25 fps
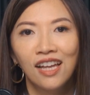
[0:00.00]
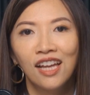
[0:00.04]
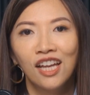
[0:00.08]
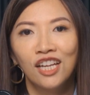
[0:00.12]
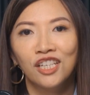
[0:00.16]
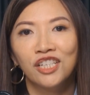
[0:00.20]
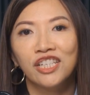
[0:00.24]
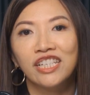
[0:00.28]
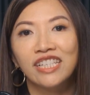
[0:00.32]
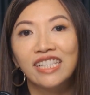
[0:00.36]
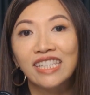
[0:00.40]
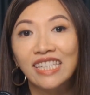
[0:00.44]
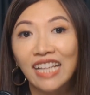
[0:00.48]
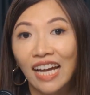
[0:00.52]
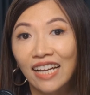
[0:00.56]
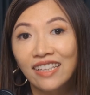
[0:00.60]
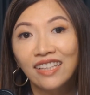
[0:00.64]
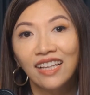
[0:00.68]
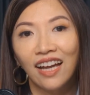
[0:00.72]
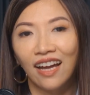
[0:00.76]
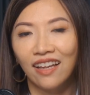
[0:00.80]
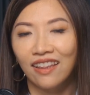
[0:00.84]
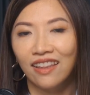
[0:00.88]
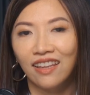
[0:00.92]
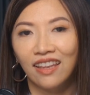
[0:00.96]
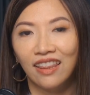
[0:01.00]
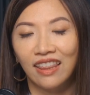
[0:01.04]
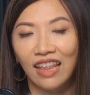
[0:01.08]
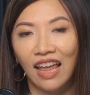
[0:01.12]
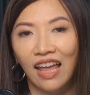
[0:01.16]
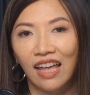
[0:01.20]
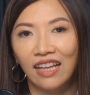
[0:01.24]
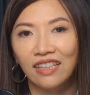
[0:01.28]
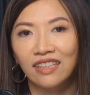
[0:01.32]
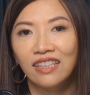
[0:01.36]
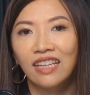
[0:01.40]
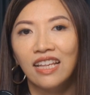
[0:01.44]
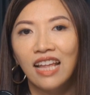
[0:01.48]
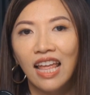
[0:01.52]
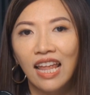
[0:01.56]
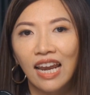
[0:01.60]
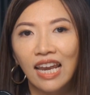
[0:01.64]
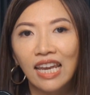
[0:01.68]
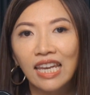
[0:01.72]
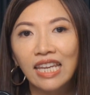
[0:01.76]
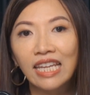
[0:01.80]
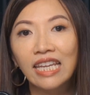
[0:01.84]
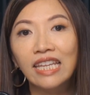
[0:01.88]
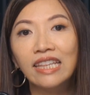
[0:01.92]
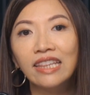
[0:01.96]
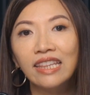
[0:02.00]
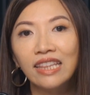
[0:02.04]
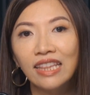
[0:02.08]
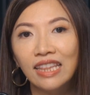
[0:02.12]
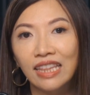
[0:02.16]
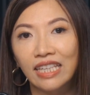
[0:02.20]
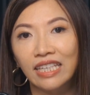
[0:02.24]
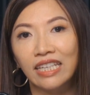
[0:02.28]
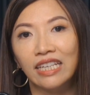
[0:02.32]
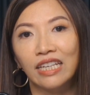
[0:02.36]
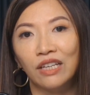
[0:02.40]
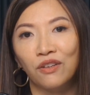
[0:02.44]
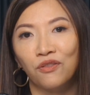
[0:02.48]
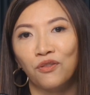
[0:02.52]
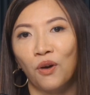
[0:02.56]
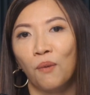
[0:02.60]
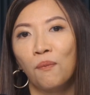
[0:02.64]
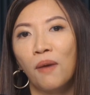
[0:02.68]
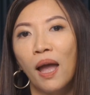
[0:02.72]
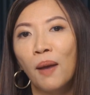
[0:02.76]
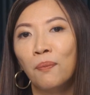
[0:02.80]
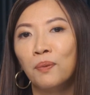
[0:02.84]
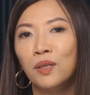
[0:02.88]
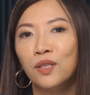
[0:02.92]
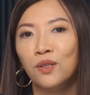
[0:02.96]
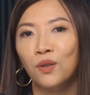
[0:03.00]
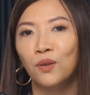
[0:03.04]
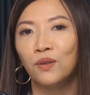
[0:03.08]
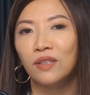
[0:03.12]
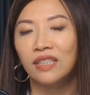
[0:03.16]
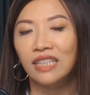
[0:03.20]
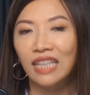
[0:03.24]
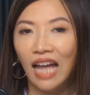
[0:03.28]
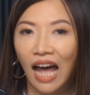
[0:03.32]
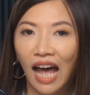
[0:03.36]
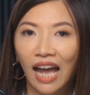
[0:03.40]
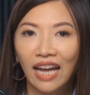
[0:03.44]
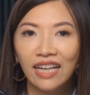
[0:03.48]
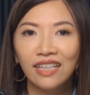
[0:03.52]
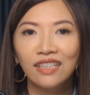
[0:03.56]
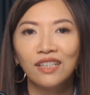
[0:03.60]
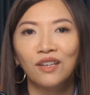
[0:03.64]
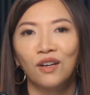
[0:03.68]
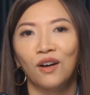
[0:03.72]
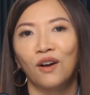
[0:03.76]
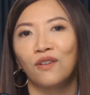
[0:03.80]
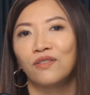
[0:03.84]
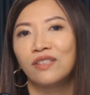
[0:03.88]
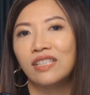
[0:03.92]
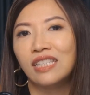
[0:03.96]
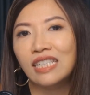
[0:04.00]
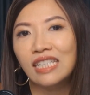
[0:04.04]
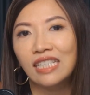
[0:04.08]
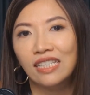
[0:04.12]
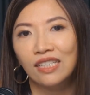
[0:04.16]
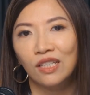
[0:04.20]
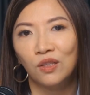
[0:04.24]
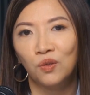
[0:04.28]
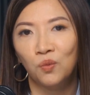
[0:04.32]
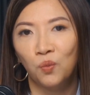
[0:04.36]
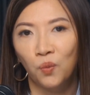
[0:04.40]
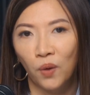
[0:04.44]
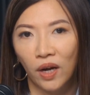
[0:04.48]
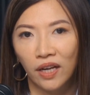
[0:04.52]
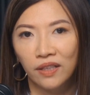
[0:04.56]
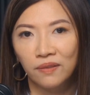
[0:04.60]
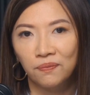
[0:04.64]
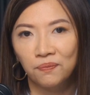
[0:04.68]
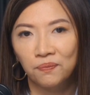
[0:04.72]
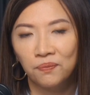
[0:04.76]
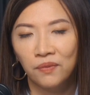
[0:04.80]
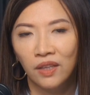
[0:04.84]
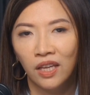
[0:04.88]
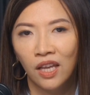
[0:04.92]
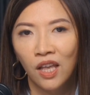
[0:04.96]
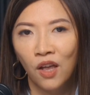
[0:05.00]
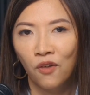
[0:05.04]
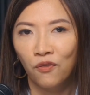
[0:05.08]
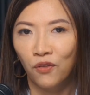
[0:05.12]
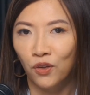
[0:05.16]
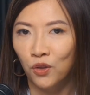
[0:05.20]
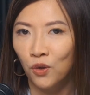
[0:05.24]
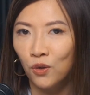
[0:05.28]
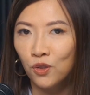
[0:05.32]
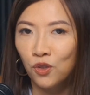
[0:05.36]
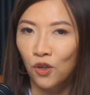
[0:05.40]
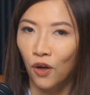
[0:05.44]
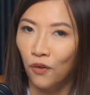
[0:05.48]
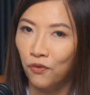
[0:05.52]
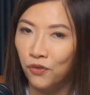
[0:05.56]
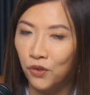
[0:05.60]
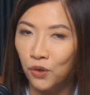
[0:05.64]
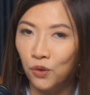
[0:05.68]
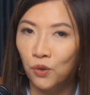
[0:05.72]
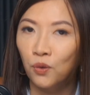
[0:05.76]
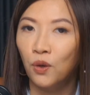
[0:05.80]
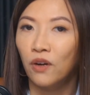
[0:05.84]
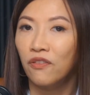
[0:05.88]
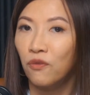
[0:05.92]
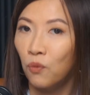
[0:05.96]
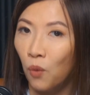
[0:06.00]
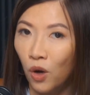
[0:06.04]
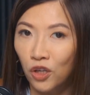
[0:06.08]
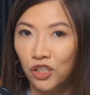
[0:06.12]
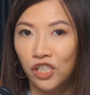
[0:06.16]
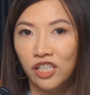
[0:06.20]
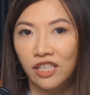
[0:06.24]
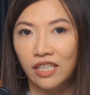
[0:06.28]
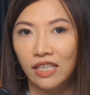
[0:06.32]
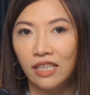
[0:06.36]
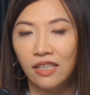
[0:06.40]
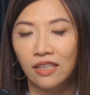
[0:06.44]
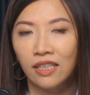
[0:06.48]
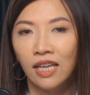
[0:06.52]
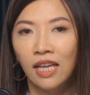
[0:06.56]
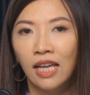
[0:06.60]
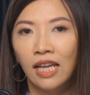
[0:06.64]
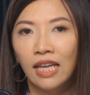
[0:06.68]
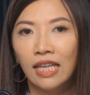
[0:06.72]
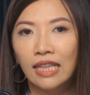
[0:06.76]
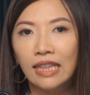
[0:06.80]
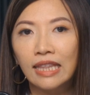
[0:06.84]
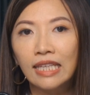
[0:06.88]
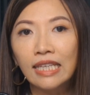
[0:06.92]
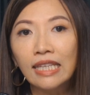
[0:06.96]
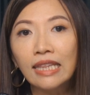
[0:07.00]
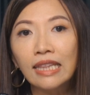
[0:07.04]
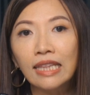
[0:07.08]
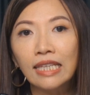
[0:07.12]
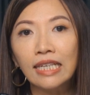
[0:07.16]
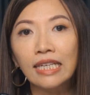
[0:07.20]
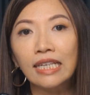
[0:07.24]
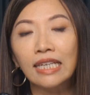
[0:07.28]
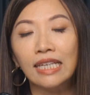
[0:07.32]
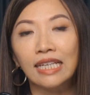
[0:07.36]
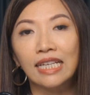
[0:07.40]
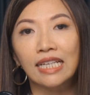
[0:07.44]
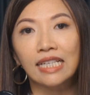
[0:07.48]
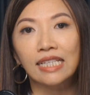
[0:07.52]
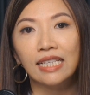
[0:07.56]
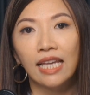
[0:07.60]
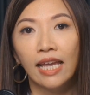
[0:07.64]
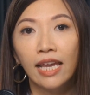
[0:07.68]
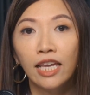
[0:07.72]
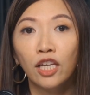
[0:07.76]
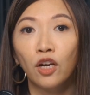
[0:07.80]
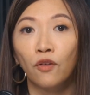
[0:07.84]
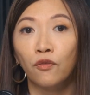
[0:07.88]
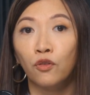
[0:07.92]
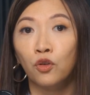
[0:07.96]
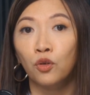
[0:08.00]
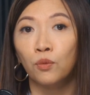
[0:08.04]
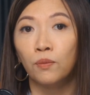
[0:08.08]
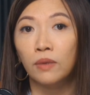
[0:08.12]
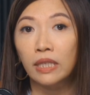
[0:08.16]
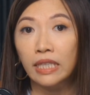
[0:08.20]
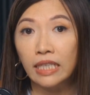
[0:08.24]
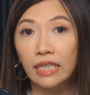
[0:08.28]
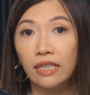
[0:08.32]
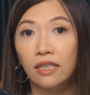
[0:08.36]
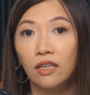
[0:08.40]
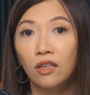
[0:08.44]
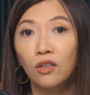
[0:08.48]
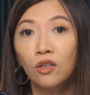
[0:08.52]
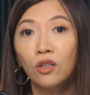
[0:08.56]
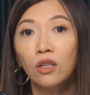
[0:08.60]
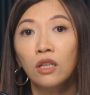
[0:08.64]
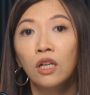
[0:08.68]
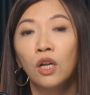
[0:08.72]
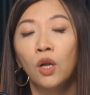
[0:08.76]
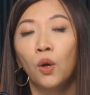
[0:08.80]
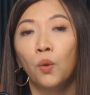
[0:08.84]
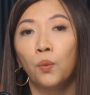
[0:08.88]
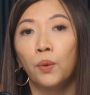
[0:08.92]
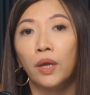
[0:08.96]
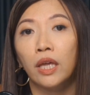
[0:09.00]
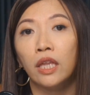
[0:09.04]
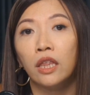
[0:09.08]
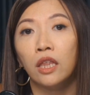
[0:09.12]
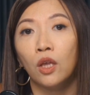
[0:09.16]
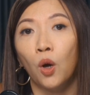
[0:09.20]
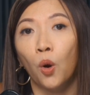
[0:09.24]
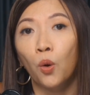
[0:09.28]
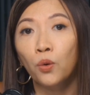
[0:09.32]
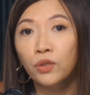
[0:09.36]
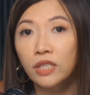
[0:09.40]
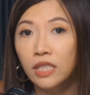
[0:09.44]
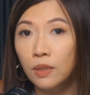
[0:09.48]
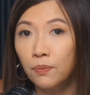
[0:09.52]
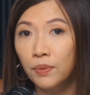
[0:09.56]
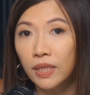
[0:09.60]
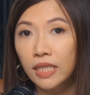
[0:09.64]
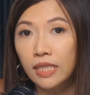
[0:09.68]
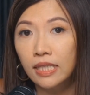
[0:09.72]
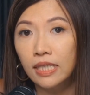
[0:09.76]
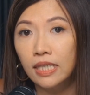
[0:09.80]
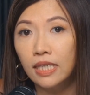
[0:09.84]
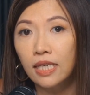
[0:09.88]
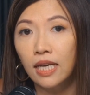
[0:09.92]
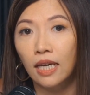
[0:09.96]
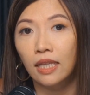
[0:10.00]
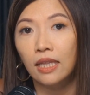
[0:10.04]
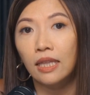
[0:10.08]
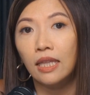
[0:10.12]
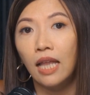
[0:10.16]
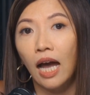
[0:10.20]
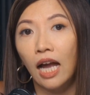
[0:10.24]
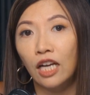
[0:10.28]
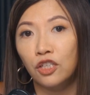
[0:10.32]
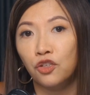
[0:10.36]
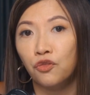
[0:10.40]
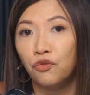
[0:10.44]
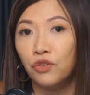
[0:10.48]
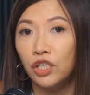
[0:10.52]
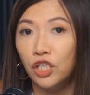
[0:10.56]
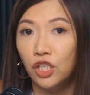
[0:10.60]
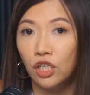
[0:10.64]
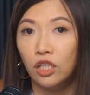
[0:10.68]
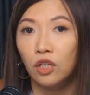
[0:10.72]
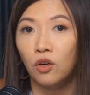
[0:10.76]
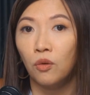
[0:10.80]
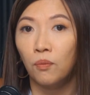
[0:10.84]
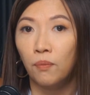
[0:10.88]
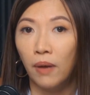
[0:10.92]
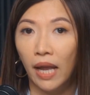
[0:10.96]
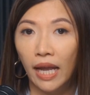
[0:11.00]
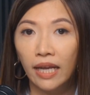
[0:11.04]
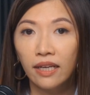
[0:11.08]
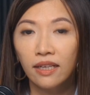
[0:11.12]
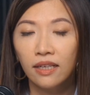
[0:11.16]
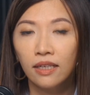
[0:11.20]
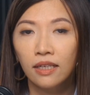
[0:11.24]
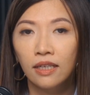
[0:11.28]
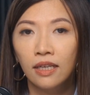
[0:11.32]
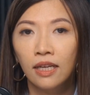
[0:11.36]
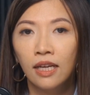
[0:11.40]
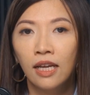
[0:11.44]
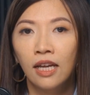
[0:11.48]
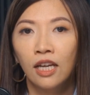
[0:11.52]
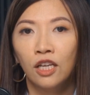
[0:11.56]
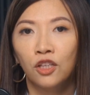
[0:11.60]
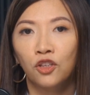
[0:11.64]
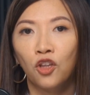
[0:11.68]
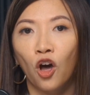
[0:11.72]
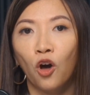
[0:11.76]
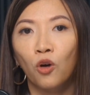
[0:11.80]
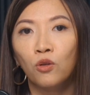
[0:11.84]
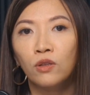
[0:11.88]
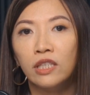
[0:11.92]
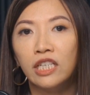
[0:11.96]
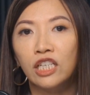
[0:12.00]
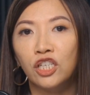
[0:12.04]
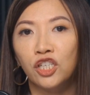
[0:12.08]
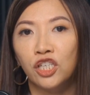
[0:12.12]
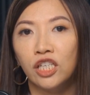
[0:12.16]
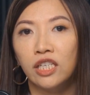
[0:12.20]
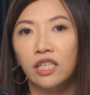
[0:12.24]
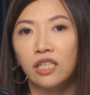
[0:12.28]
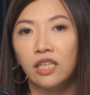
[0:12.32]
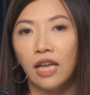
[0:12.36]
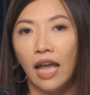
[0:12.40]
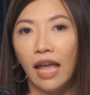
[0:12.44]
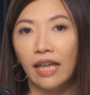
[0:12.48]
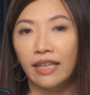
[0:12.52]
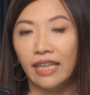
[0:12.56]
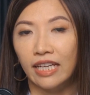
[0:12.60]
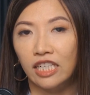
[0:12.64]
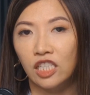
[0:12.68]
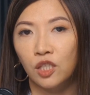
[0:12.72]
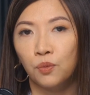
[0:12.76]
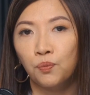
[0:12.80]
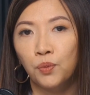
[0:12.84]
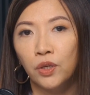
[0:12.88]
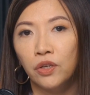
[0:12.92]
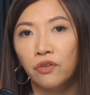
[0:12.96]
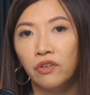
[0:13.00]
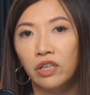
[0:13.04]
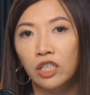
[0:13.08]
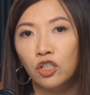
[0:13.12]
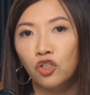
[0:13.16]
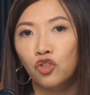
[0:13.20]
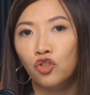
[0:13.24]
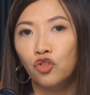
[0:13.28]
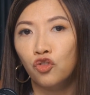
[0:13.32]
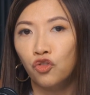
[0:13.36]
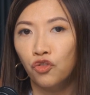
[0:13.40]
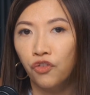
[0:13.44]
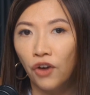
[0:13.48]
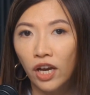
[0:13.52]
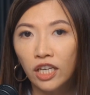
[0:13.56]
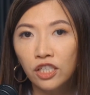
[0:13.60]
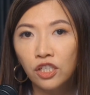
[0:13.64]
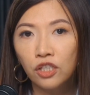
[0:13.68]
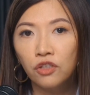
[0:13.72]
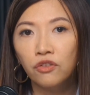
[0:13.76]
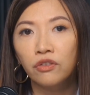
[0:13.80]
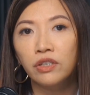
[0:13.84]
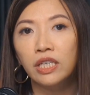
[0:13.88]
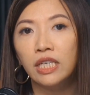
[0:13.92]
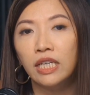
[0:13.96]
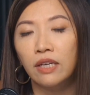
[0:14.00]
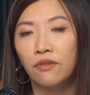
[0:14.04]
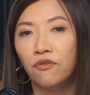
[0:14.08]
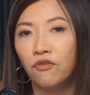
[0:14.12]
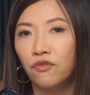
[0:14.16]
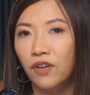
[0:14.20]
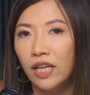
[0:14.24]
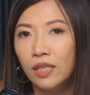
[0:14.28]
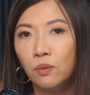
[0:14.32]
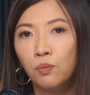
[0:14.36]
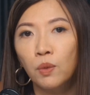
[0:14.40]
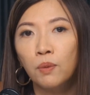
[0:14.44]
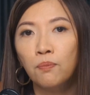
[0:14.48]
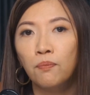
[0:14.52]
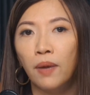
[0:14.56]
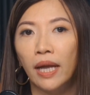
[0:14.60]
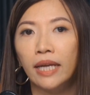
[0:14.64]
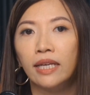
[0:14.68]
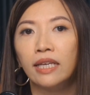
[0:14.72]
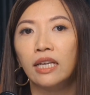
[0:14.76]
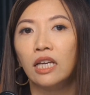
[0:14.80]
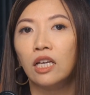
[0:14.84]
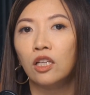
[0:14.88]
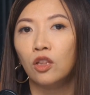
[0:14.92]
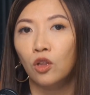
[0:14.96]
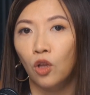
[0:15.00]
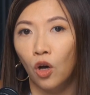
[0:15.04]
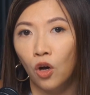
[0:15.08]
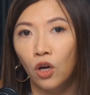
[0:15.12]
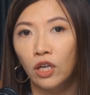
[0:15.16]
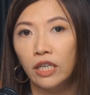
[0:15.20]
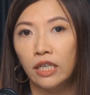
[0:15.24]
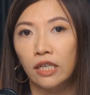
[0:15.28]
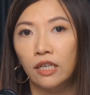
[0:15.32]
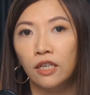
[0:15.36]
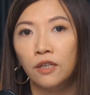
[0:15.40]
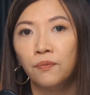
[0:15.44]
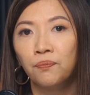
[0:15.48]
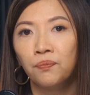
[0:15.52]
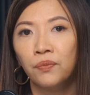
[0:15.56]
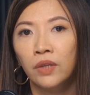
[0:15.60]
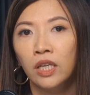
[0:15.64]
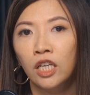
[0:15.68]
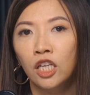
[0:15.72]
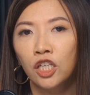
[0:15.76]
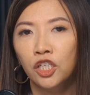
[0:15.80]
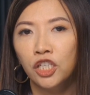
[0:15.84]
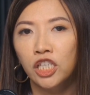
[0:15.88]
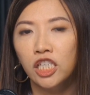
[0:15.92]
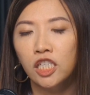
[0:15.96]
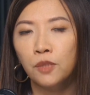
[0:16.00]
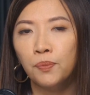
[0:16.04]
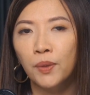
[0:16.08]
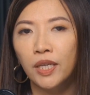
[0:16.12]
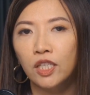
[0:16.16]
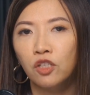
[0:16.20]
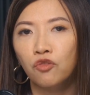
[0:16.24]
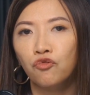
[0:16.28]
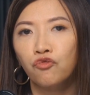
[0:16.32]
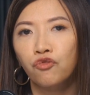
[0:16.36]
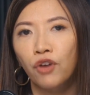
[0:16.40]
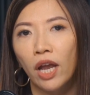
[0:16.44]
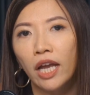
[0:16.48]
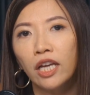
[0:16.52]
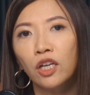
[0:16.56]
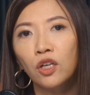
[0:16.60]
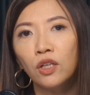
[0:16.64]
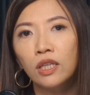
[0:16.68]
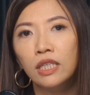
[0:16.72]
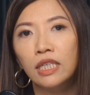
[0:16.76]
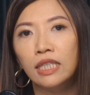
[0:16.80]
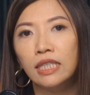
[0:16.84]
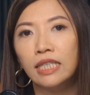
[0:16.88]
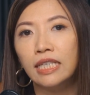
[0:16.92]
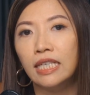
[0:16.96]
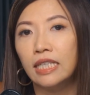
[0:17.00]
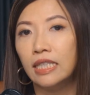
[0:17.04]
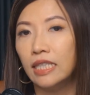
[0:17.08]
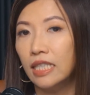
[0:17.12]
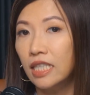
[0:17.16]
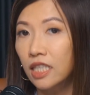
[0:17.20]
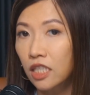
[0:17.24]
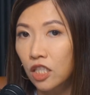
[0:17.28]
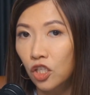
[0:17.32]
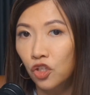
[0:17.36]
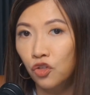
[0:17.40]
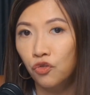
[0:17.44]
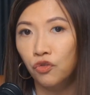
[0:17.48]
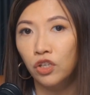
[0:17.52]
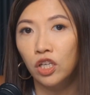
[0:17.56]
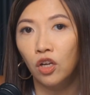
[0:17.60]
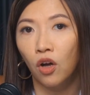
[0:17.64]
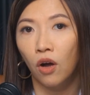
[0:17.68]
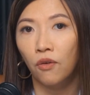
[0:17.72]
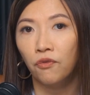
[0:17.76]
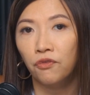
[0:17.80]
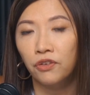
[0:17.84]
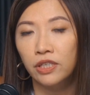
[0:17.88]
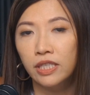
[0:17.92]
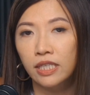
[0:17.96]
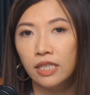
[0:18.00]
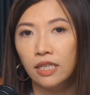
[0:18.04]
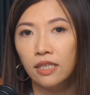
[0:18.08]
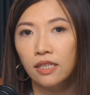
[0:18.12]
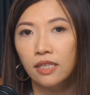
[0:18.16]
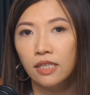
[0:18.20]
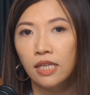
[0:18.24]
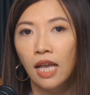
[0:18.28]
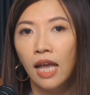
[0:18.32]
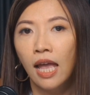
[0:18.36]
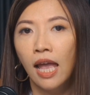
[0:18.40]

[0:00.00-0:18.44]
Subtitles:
She's none other than Lyn Lee from episode 9 of season 1. For those of you who have watched it, Lyn Lee is head of group legal with OCBC, a large regional bank. Not only is she an experienced treasury investment banking lawyer, she speaks regularly in industry conferences